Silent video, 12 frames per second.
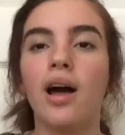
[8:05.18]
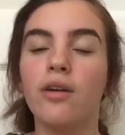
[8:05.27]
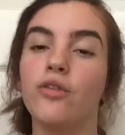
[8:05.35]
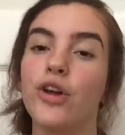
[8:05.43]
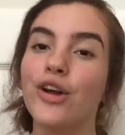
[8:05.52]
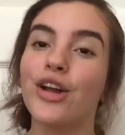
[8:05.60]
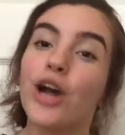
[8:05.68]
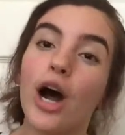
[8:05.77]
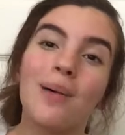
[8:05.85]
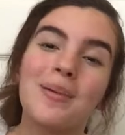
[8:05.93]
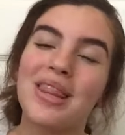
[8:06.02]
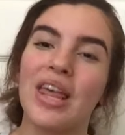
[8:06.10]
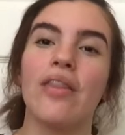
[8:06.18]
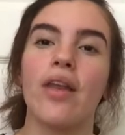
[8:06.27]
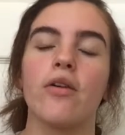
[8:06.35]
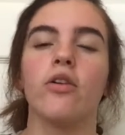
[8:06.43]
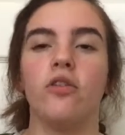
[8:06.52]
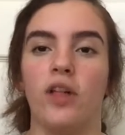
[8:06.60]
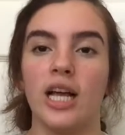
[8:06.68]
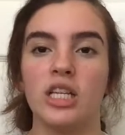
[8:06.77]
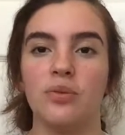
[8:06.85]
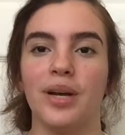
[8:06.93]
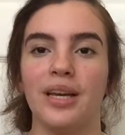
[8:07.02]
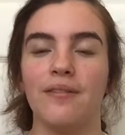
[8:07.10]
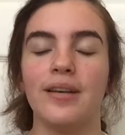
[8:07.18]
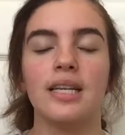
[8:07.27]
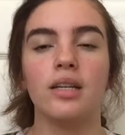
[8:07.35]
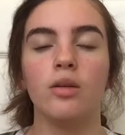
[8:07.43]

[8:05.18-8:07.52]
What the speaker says: A very common thing that reflects wave.